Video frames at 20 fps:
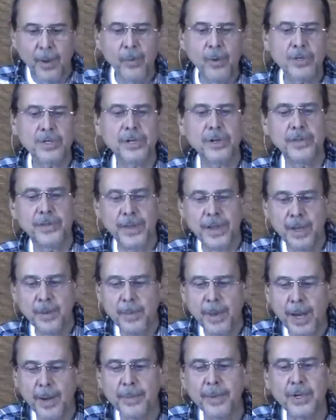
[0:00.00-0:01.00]
I want you to think
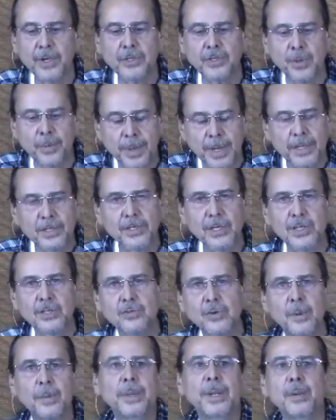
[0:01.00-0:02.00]
about it because to me it's
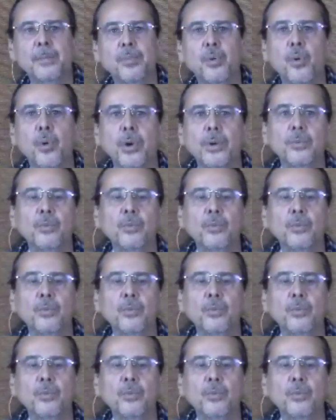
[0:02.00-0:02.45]
extremely important.